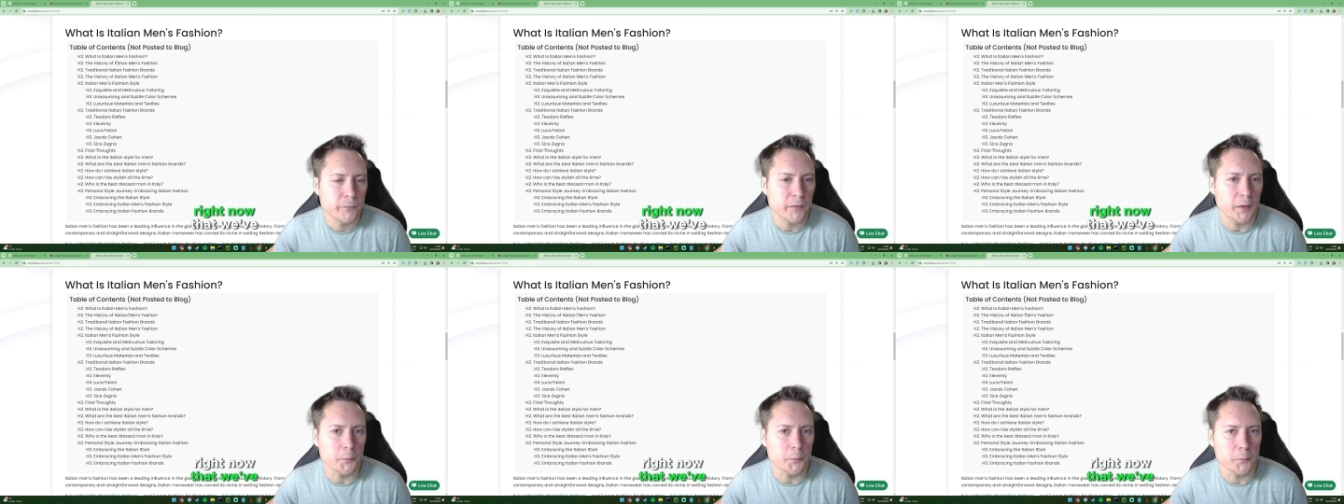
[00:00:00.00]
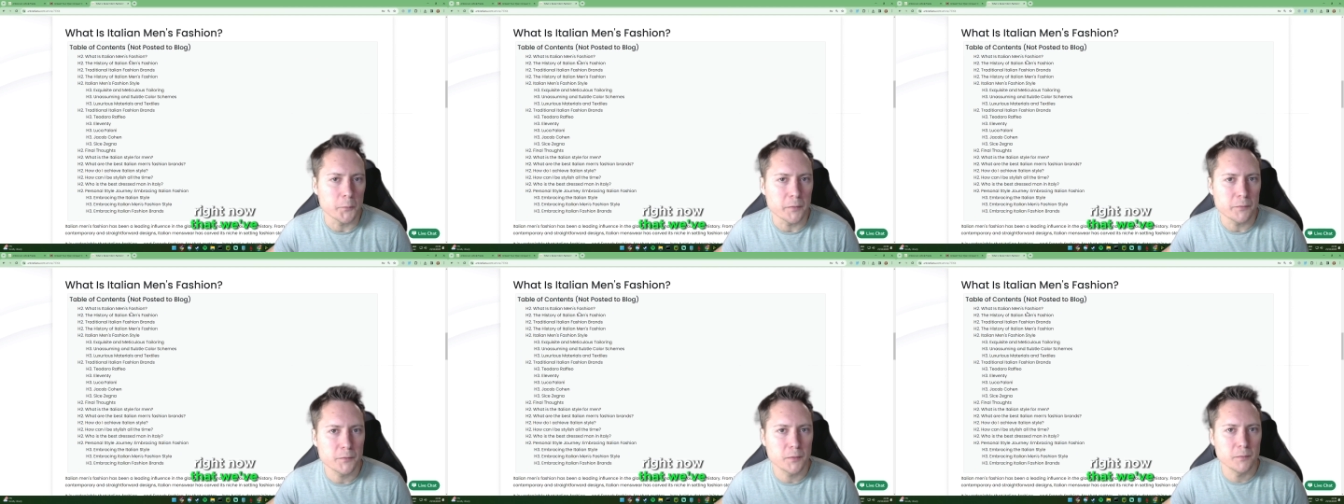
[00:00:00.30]
that
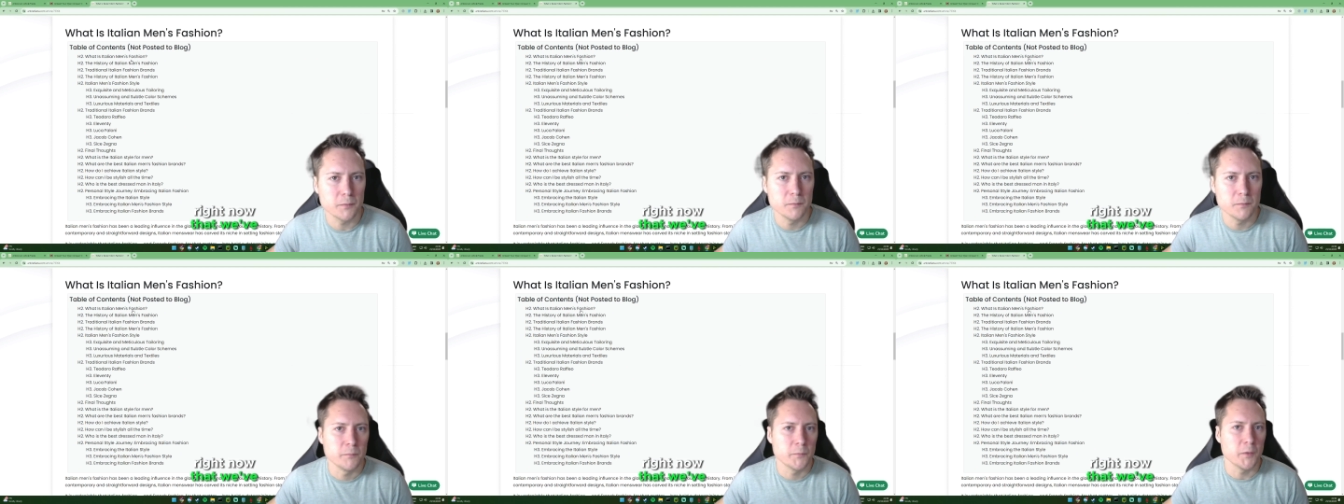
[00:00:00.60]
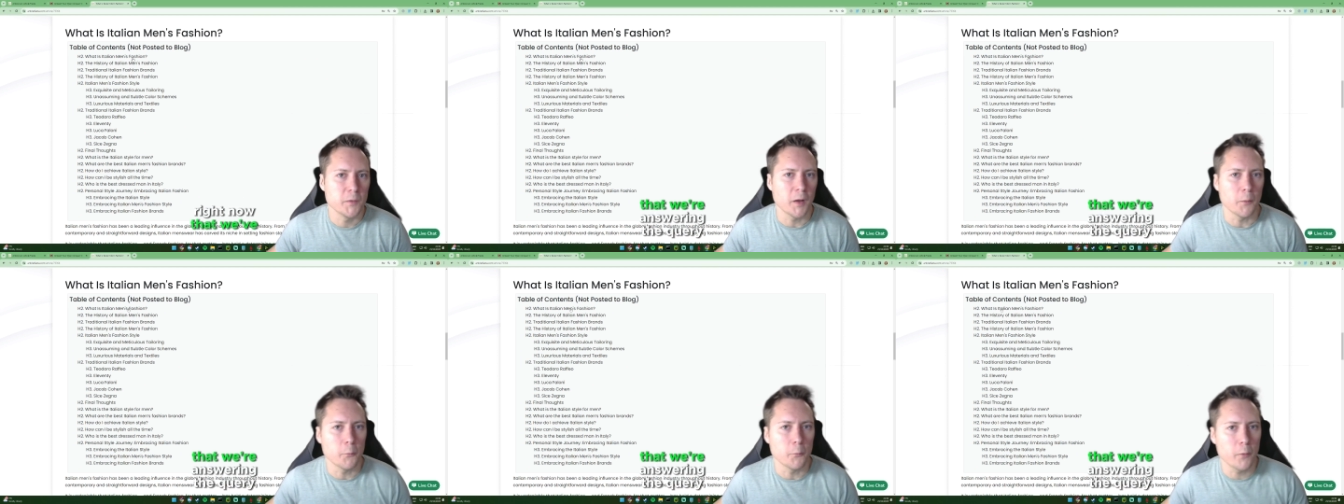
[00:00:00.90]

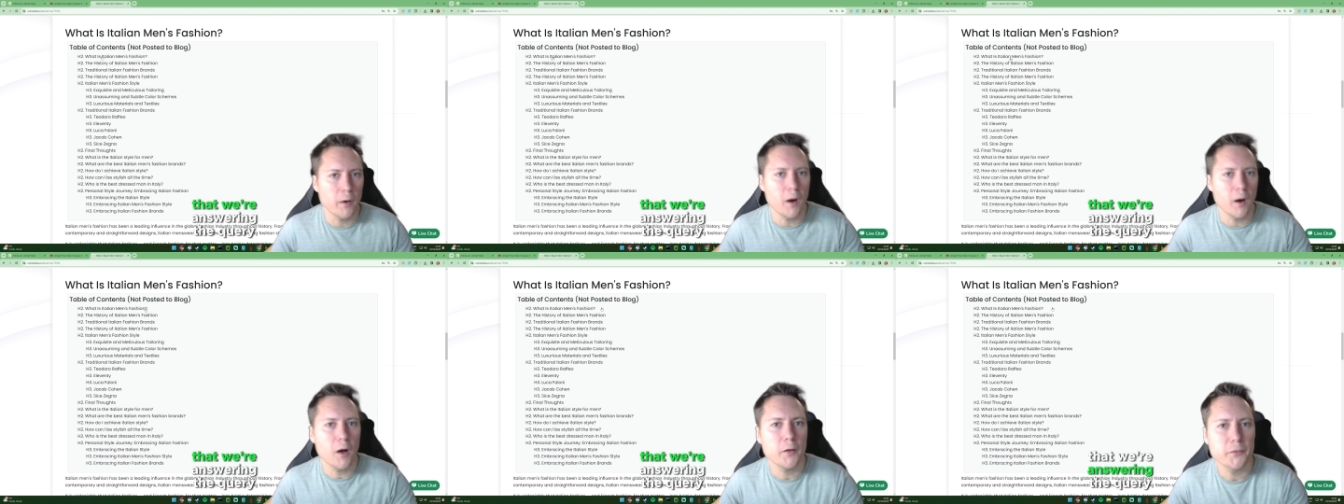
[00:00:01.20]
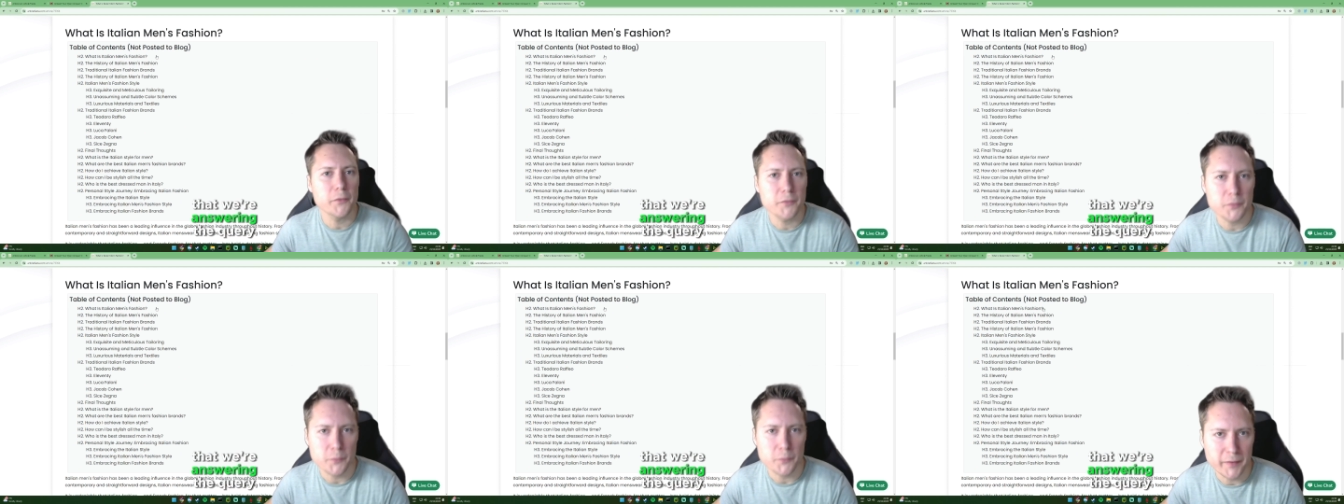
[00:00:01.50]
we're
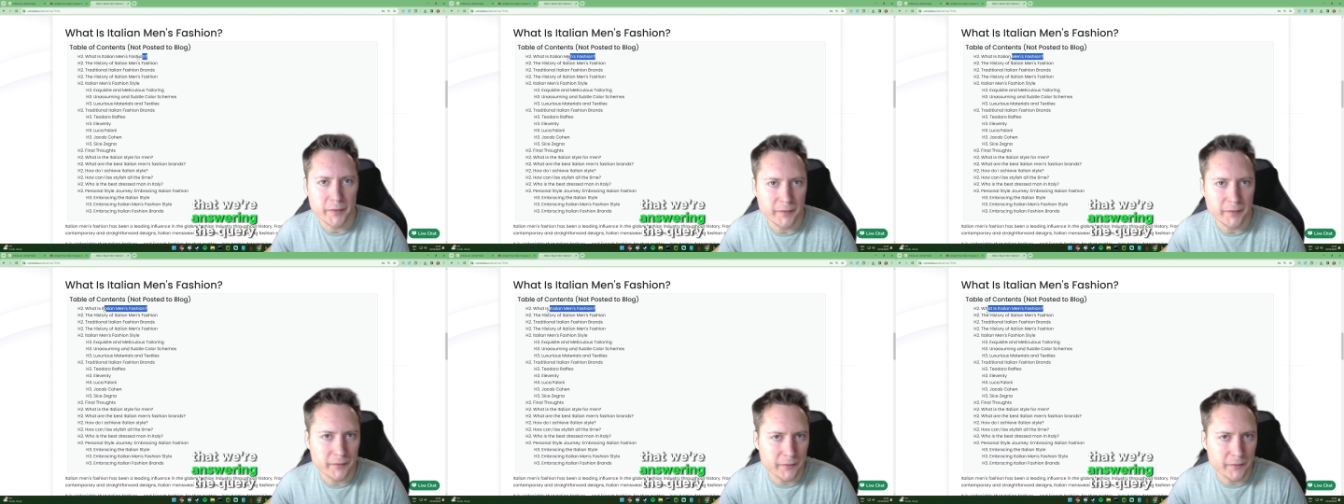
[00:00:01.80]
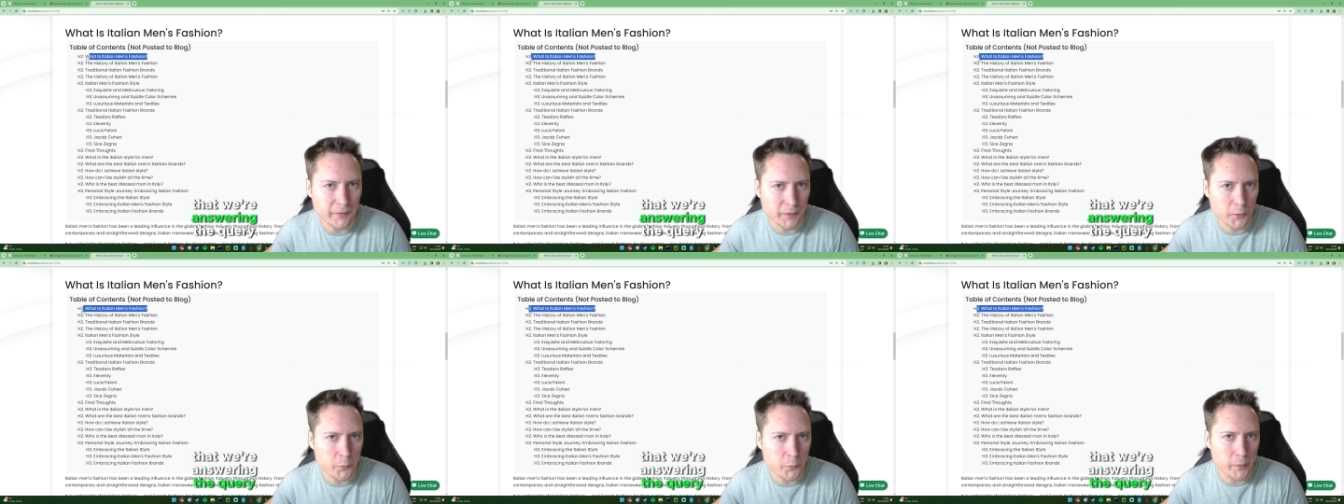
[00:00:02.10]
answering
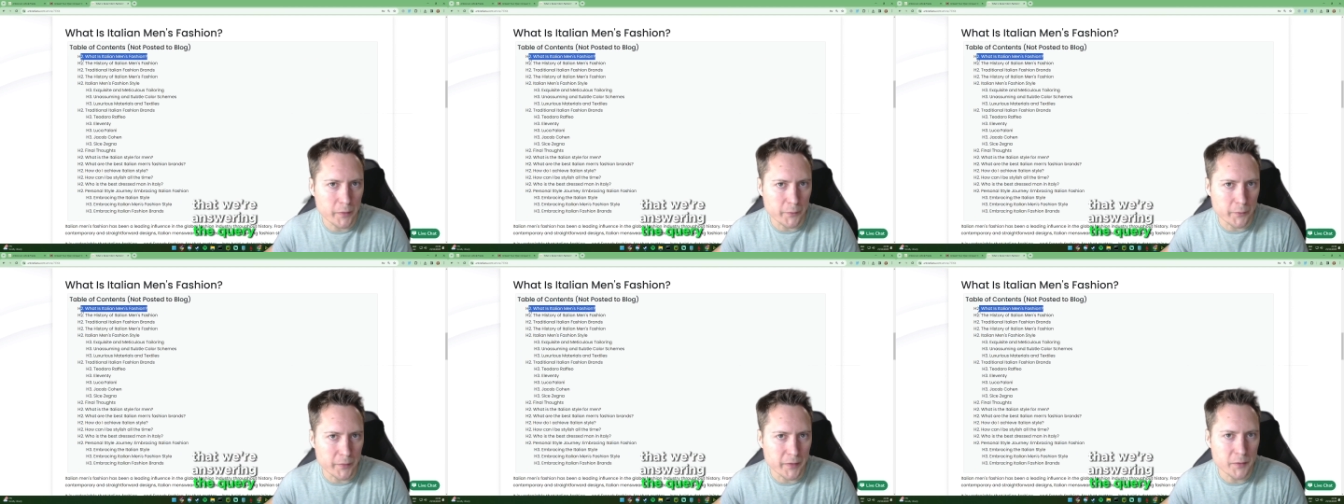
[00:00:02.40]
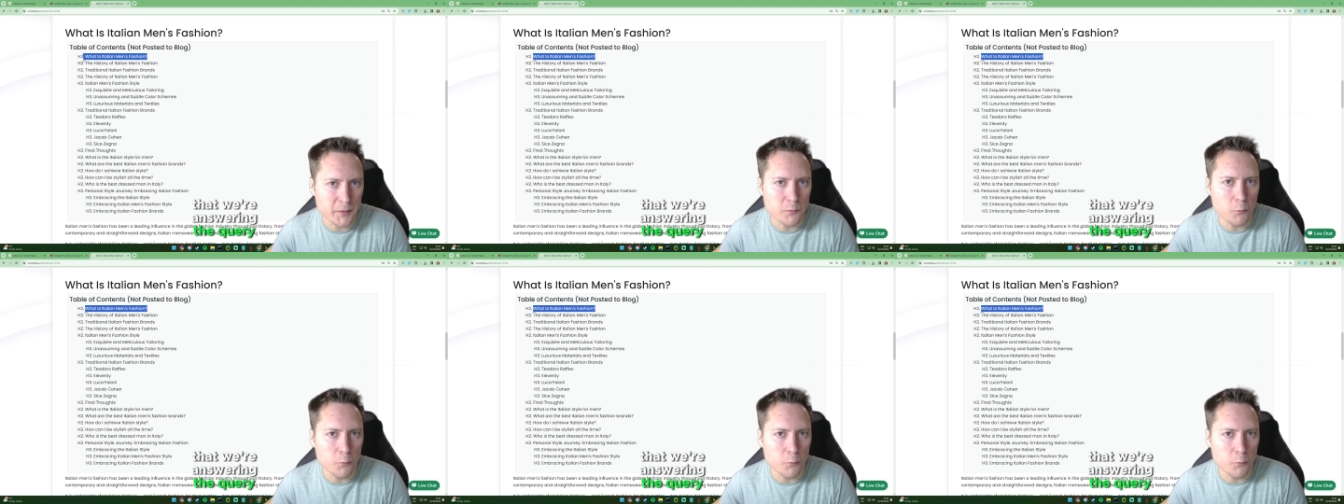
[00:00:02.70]
the query,